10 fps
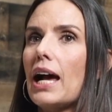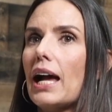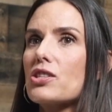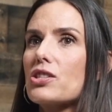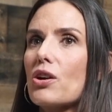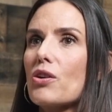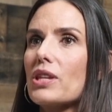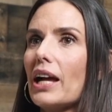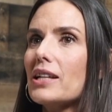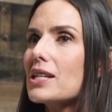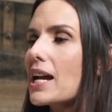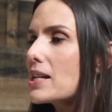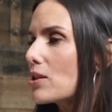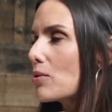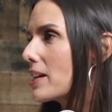And so that
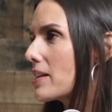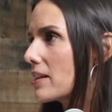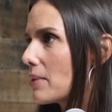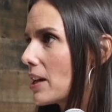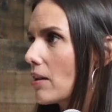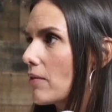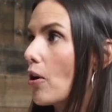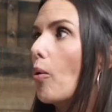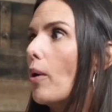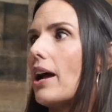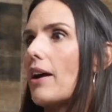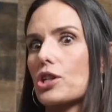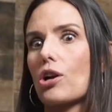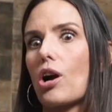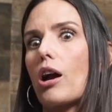takes away this myth of, oh, I have
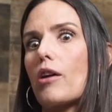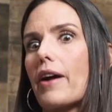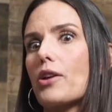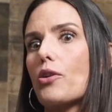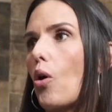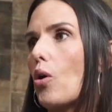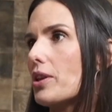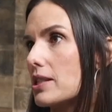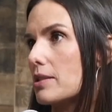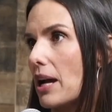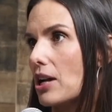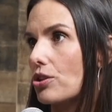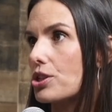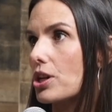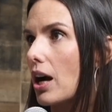to carve out all this
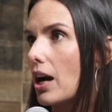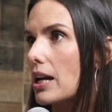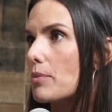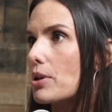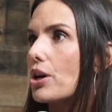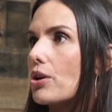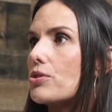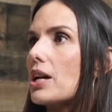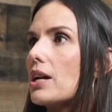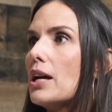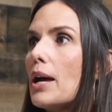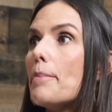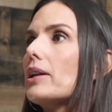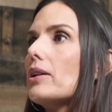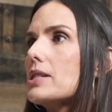special time, you know, to
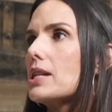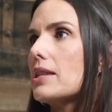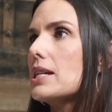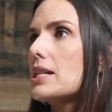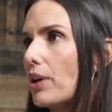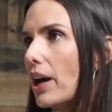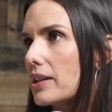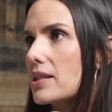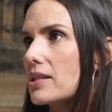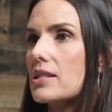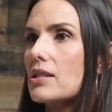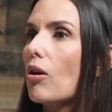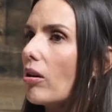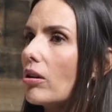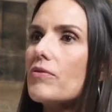build in these practices.
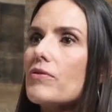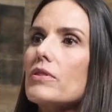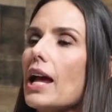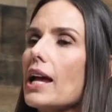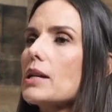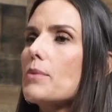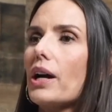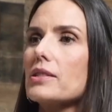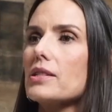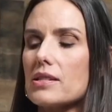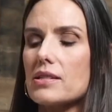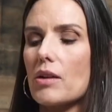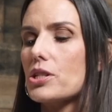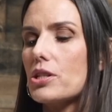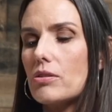All of any practices that
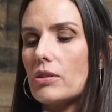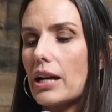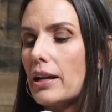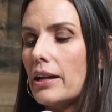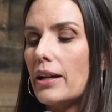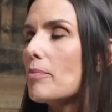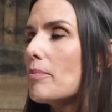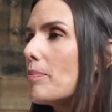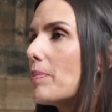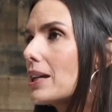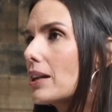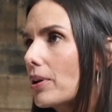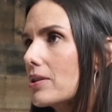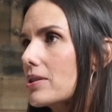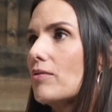we do, like being a
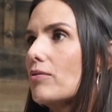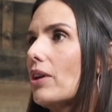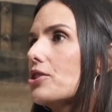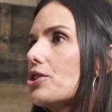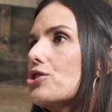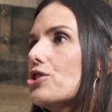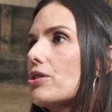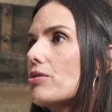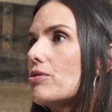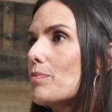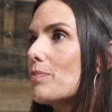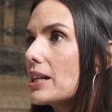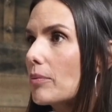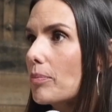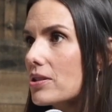person of gratitude,
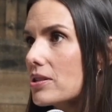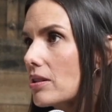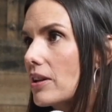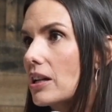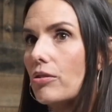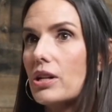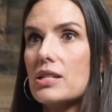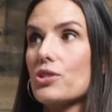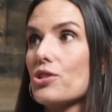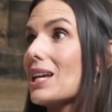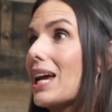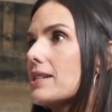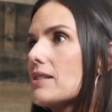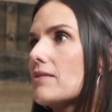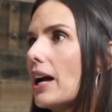being a person of increase, which is
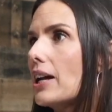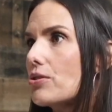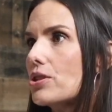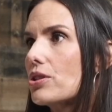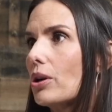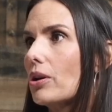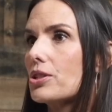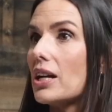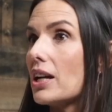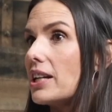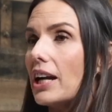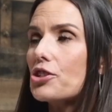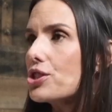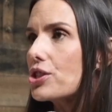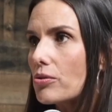adding value to the world, you
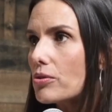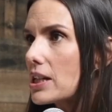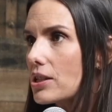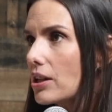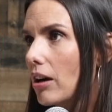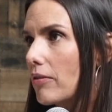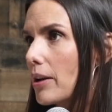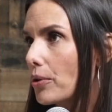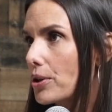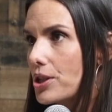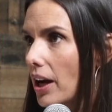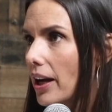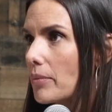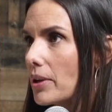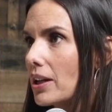actually don't need to carve out more
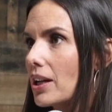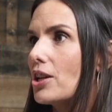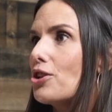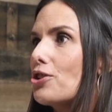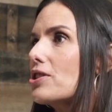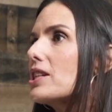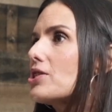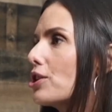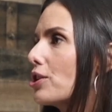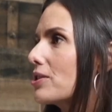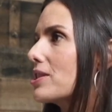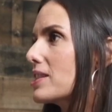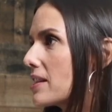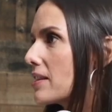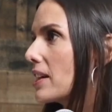time. You just need to learn to
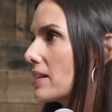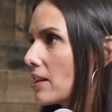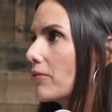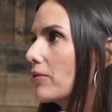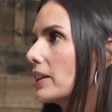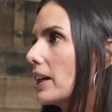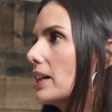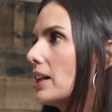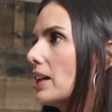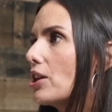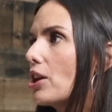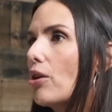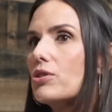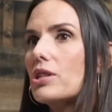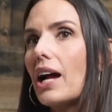see things differently. You
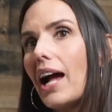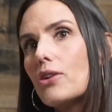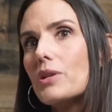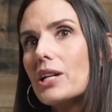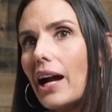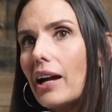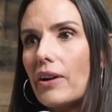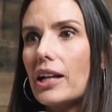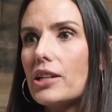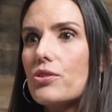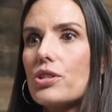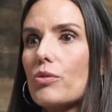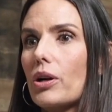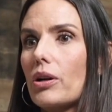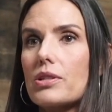know, how do we add value to the
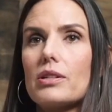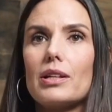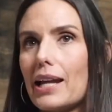world?